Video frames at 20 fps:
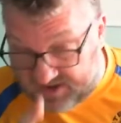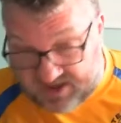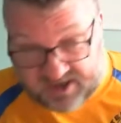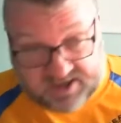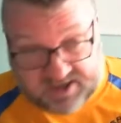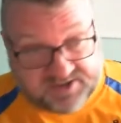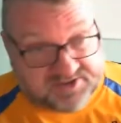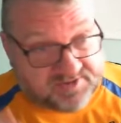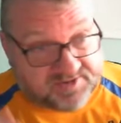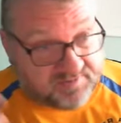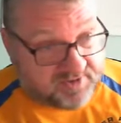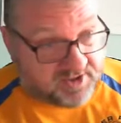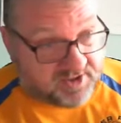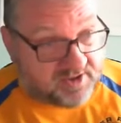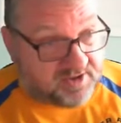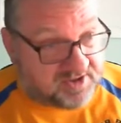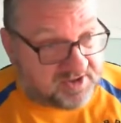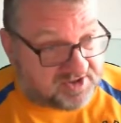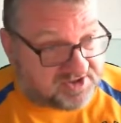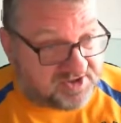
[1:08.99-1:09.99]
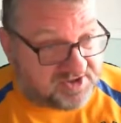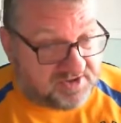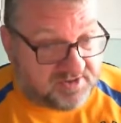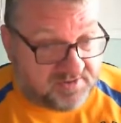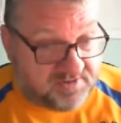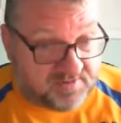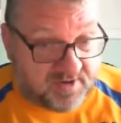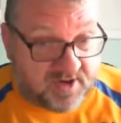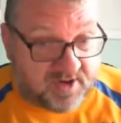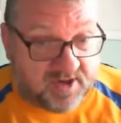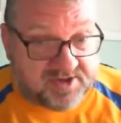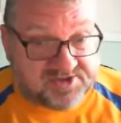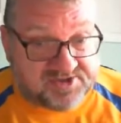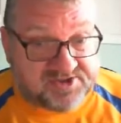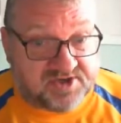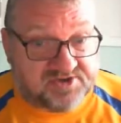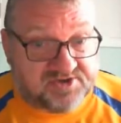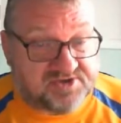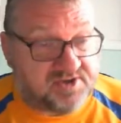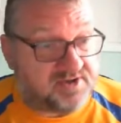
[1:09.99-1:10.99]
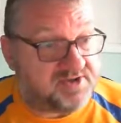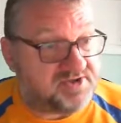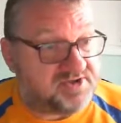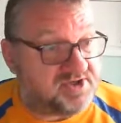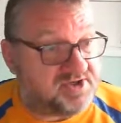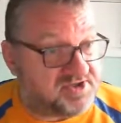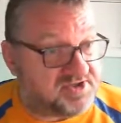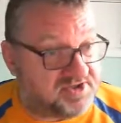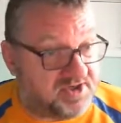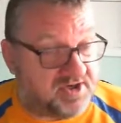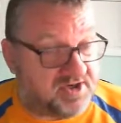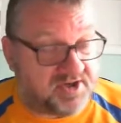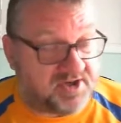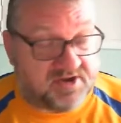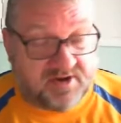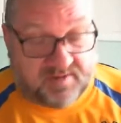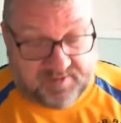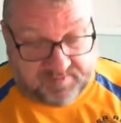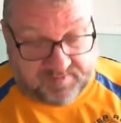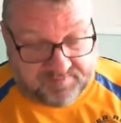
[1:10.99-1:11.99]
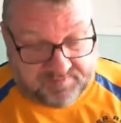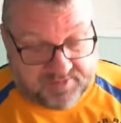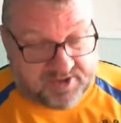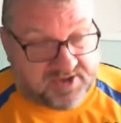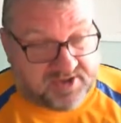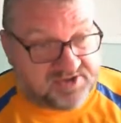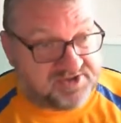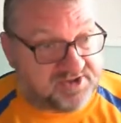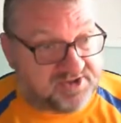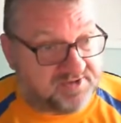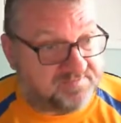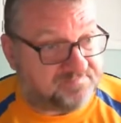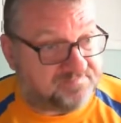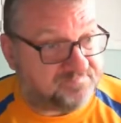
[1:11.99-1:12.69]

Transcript: and we're going to look at two uh, sociologists, Durkheim and Merton.